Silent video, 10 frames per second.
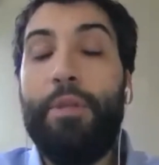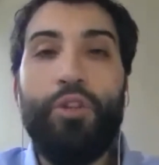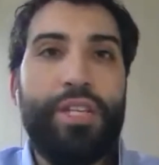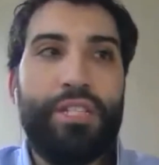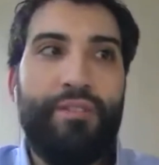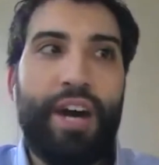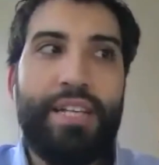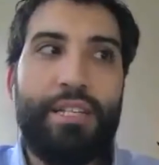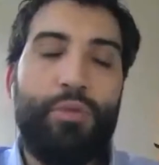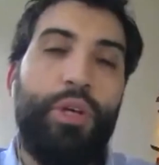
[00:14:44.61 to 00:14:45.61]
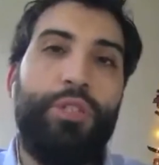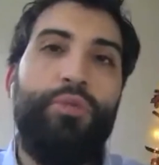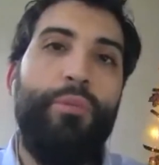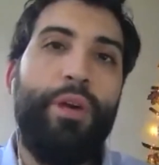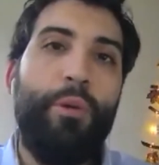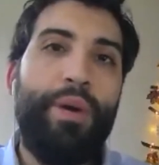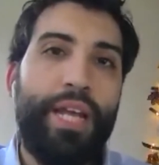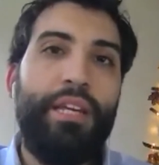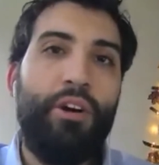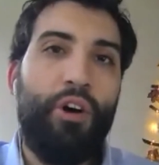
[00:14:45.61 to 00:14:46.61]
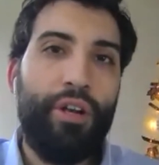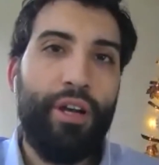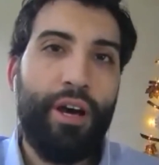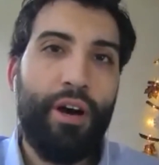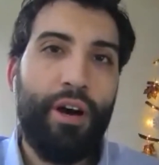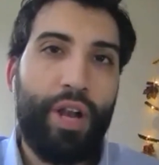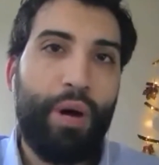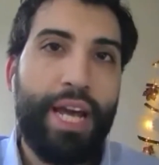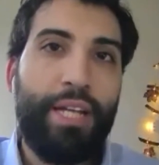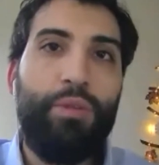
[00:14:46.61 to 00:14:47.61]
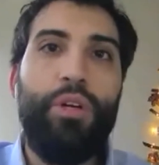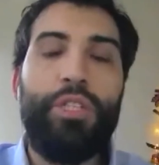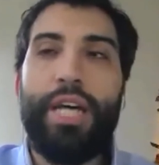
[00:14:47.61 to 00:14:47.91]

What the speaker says: These devices, once we'll be operating on our networks,